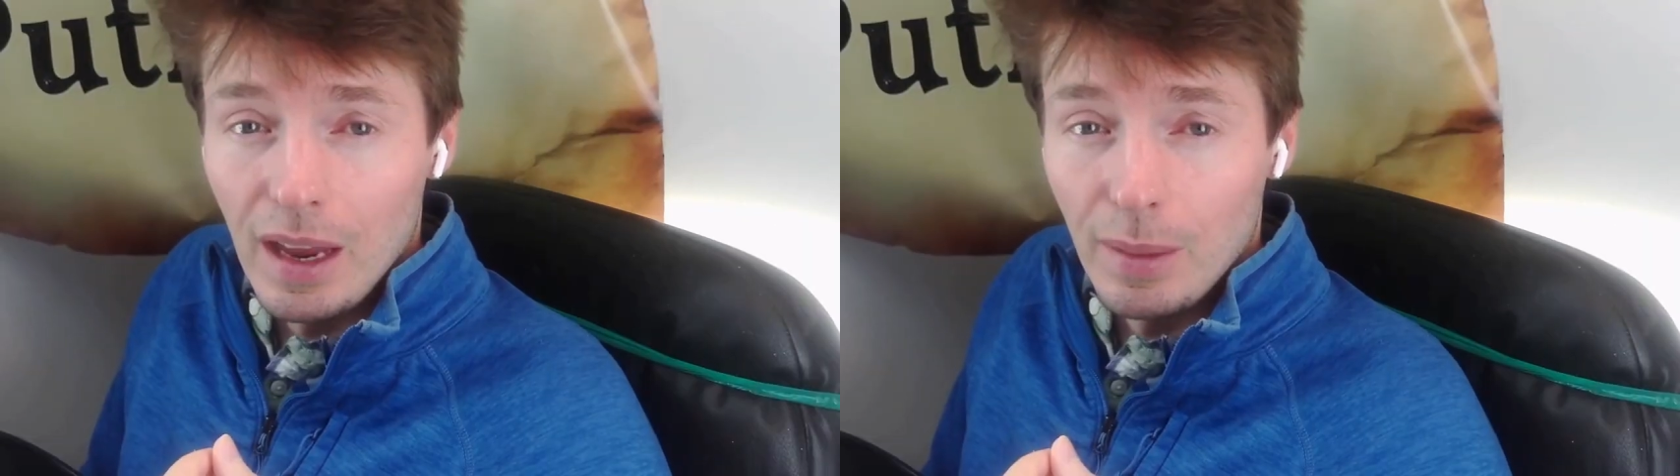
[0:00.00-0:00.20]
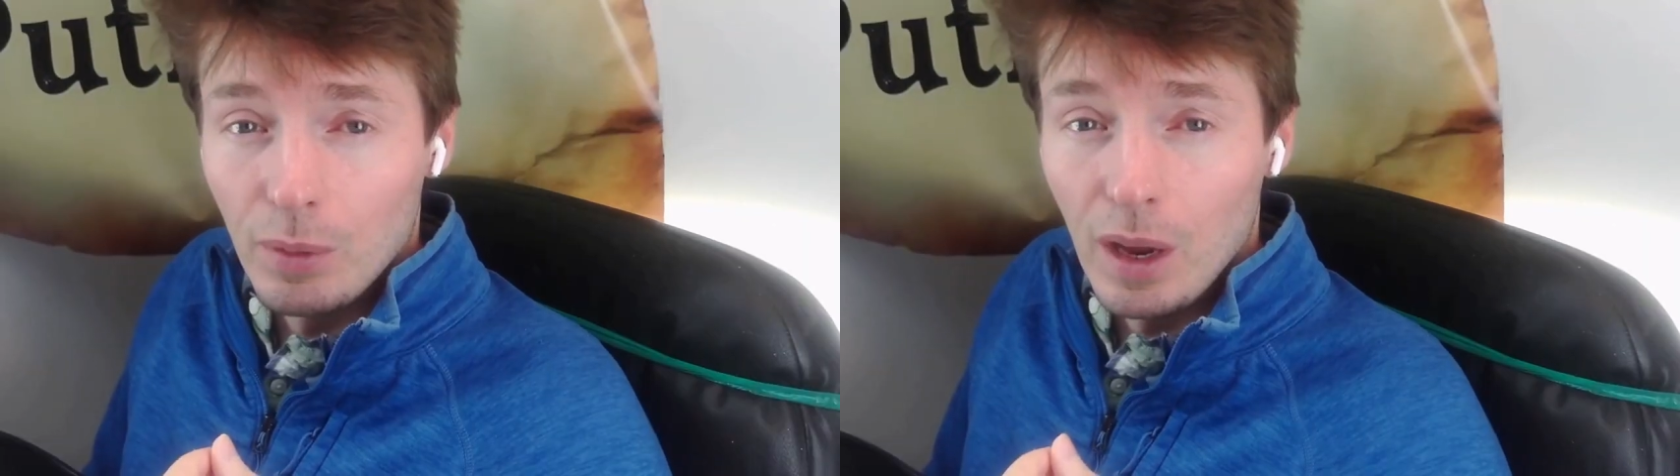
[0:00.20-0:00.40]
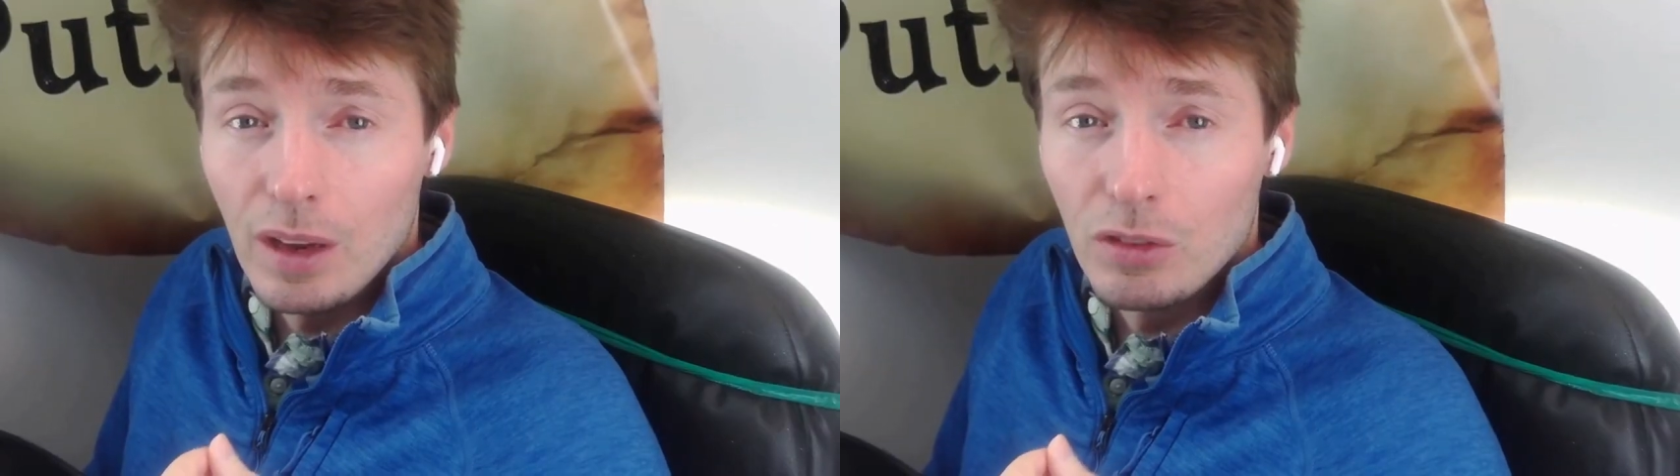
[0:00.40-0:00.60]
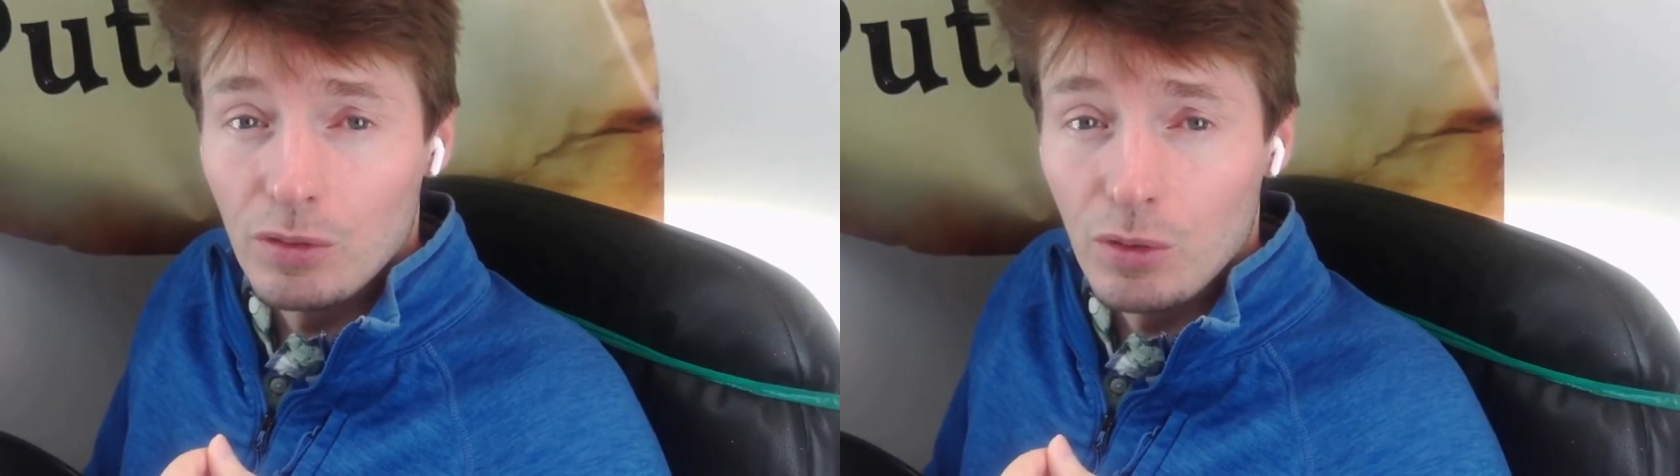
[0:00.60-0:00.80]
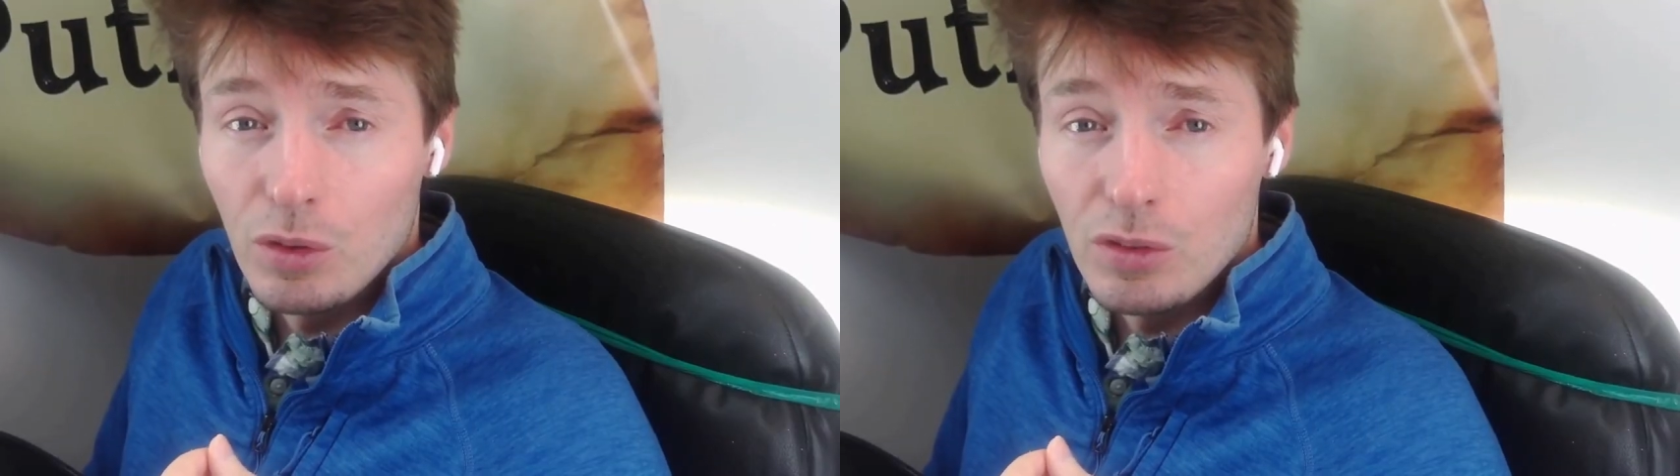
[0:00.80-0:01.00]
And Blox
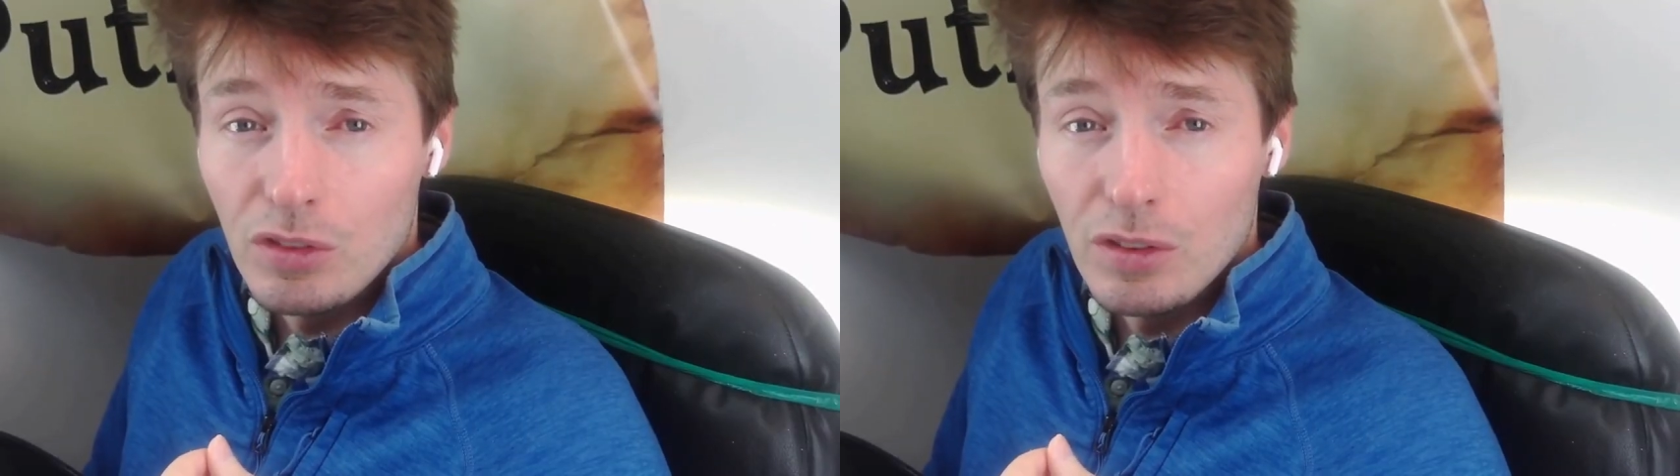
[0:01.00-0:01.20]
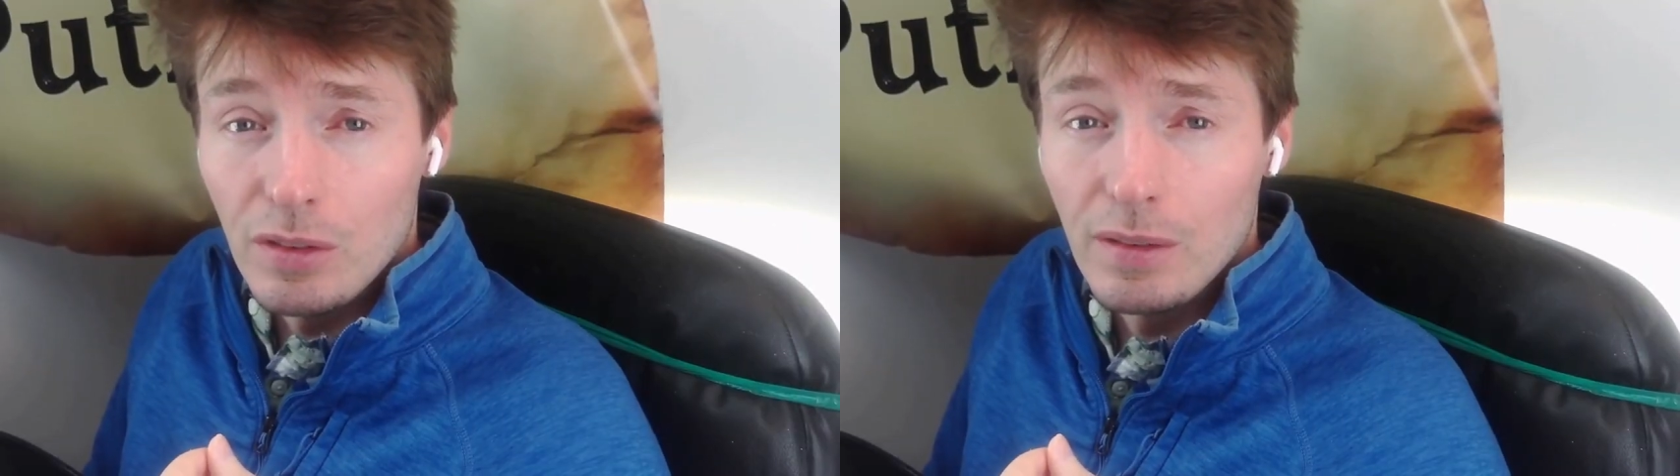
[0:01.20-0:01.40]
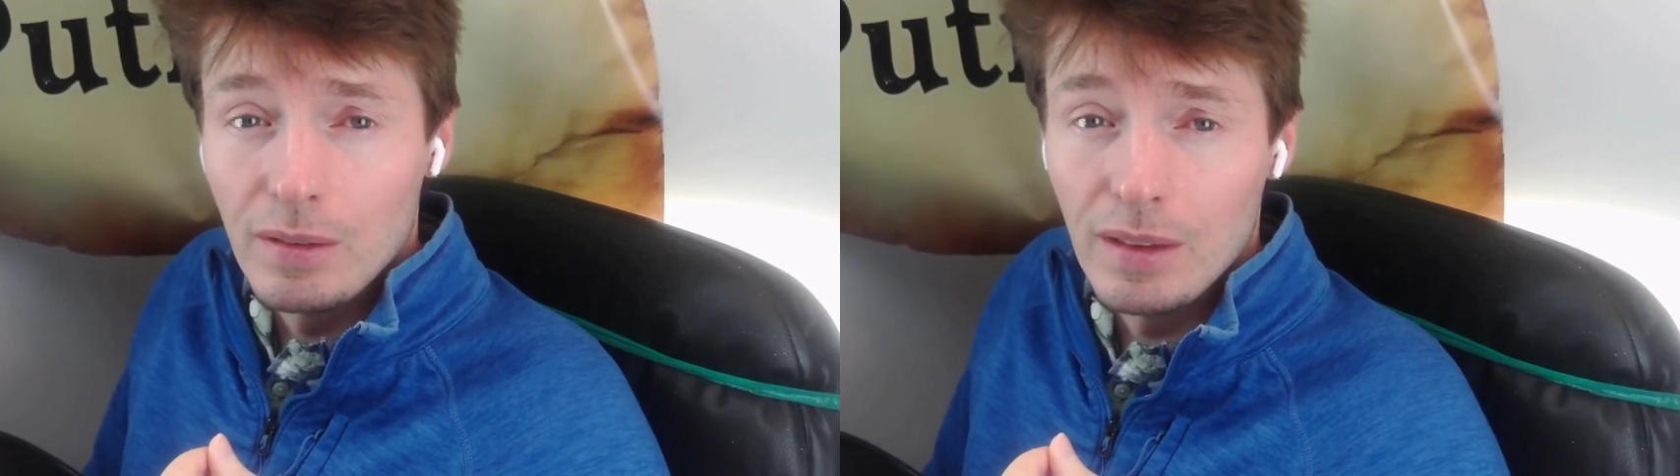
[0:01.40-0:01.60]
Fruits,